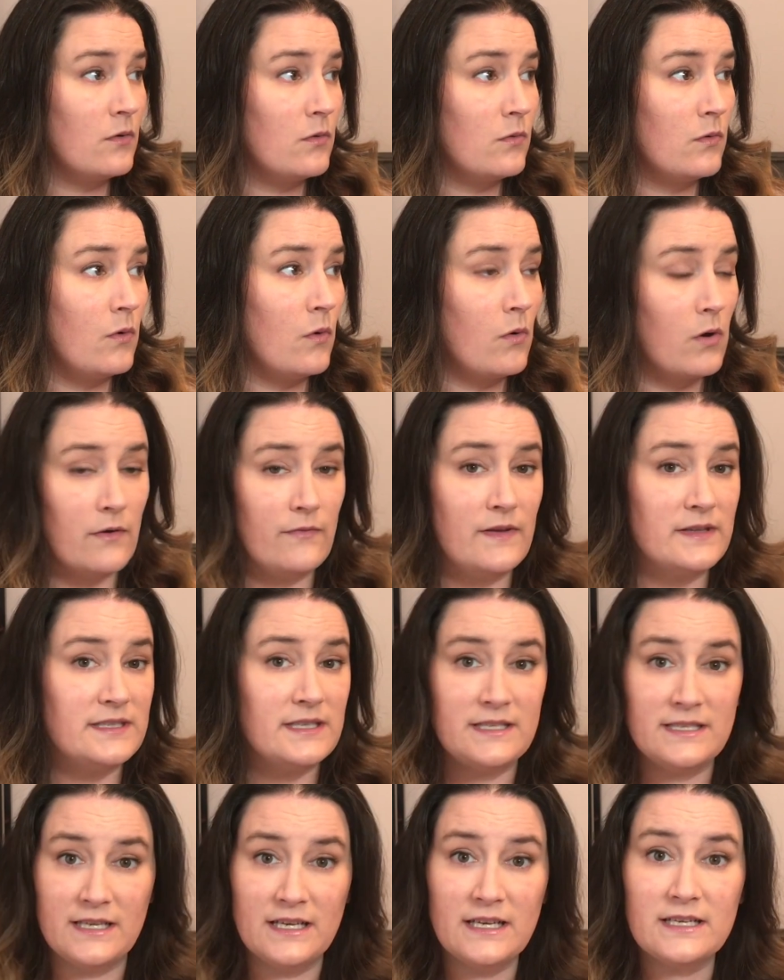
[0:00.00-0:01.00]
Or if it's a
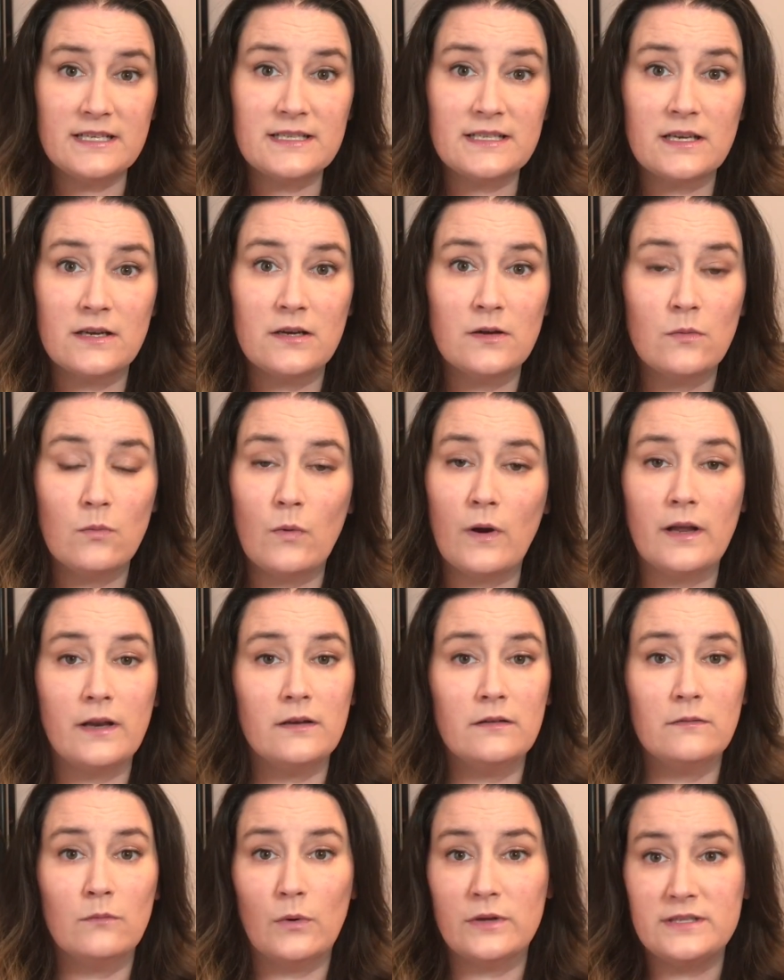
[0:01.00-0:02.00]
disc,
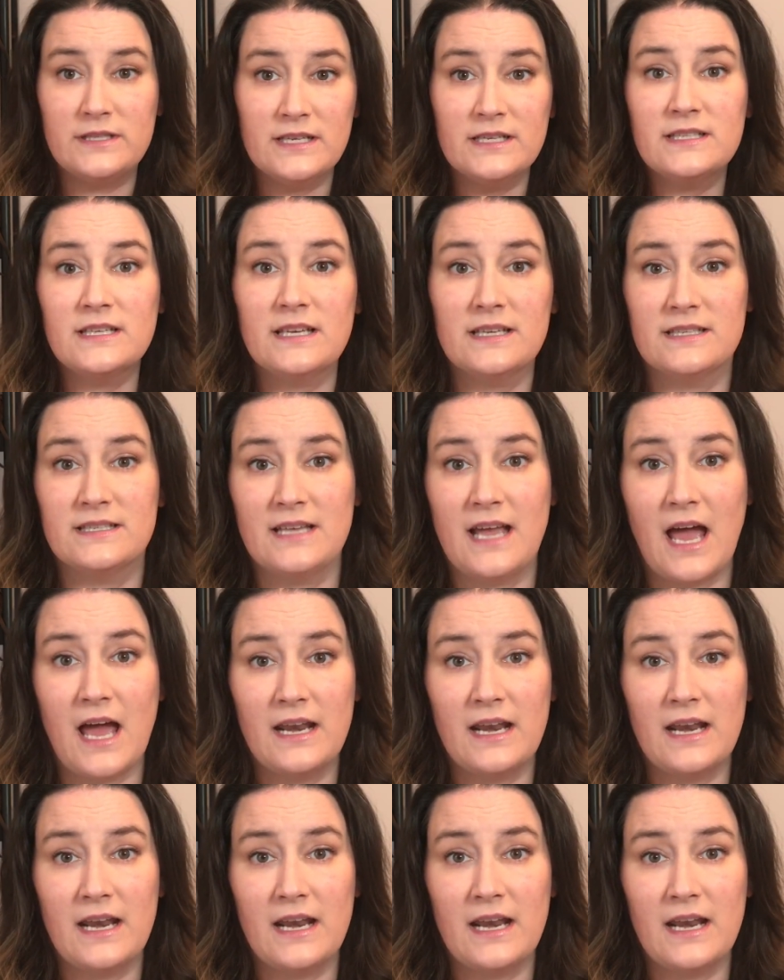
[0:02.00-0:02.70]
what disc is that?